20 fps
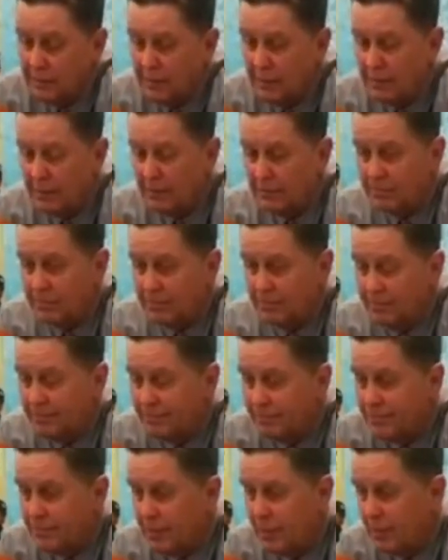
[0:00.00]

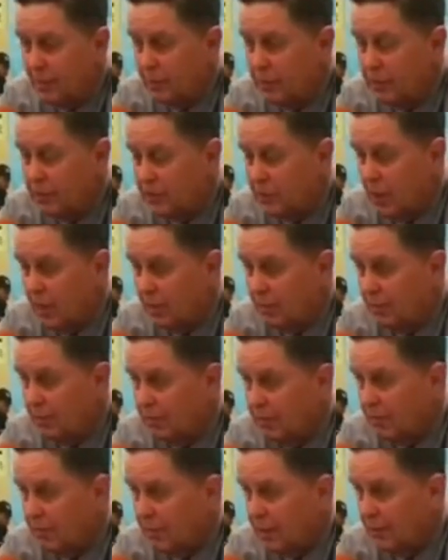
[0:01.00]
we just try to
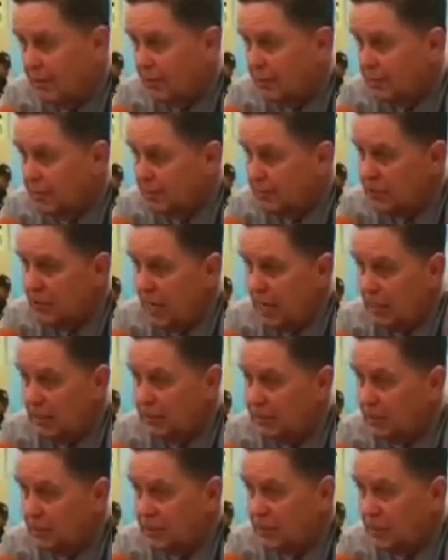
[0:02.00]
give them some
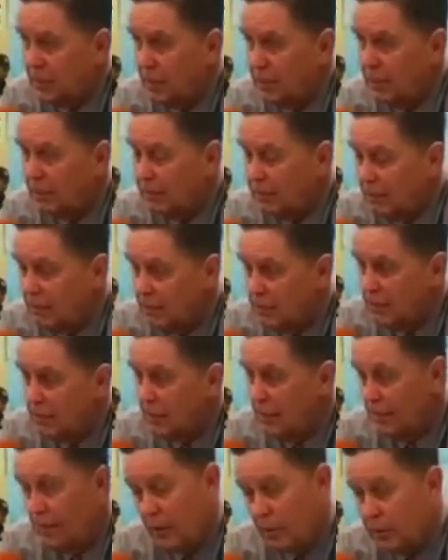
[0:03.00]
challenges tonight.
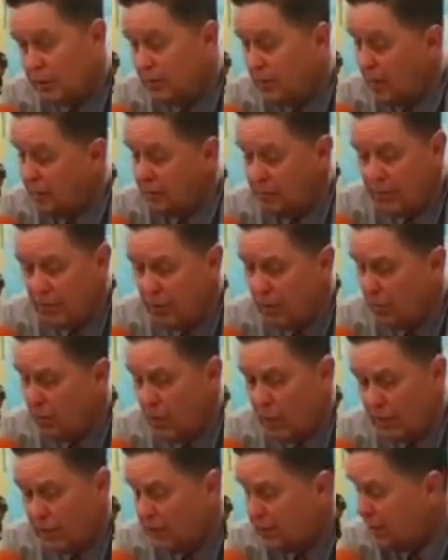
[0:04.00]
And they responded very
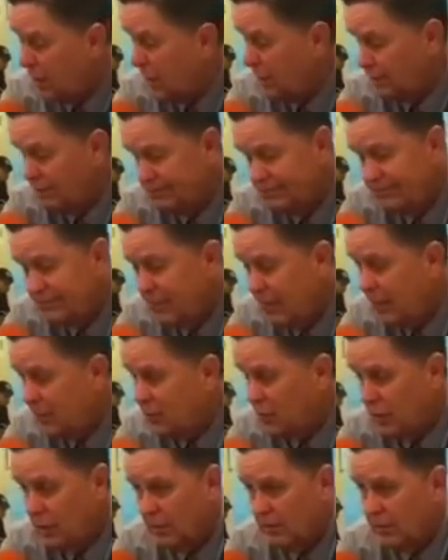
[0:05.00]
well each time.
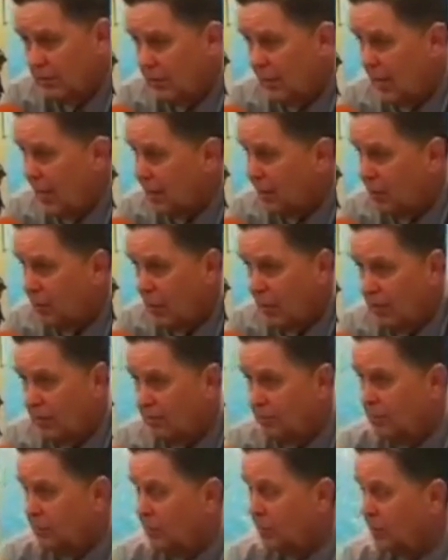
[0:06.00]
Each one, they had a great
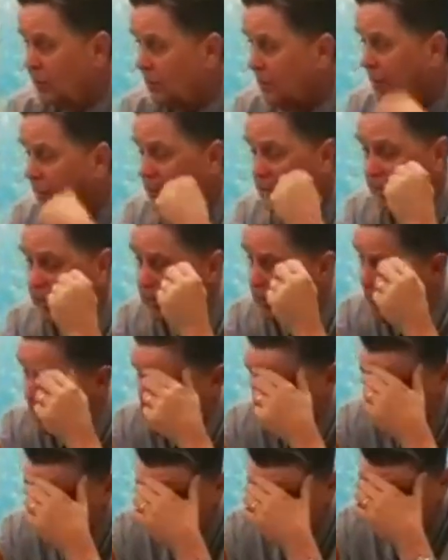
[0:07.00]
response to the
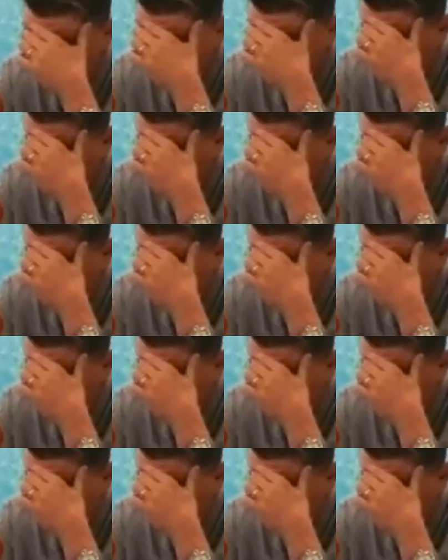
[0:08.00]
challenge.